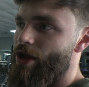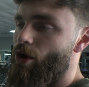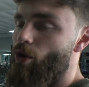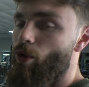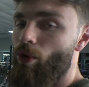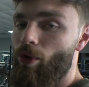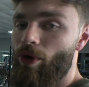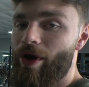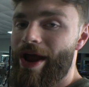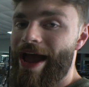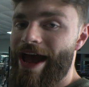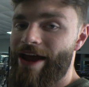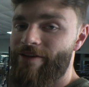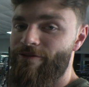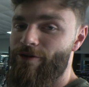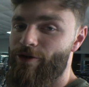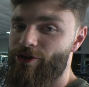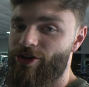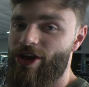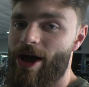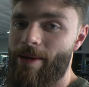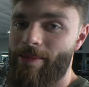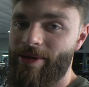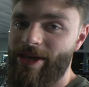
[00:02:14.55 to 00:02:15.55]
or add
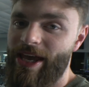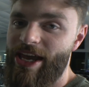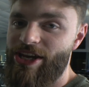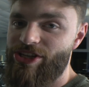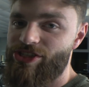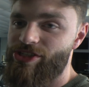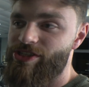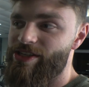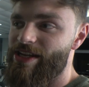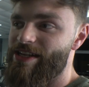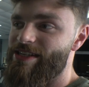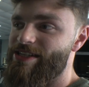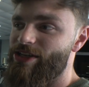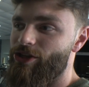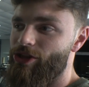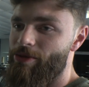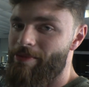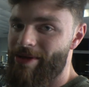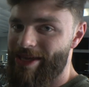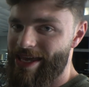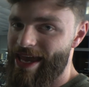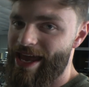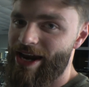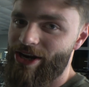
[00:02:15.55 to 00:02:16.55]
further complications until the
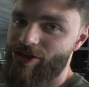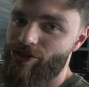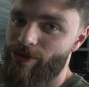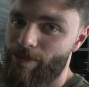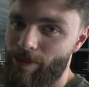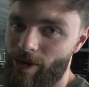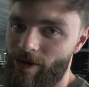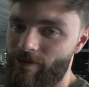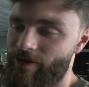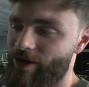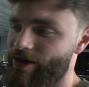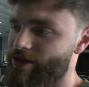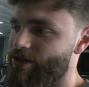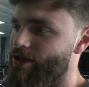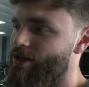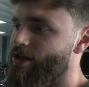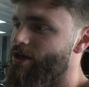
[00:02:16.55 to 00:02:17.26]
mechanics are perfect.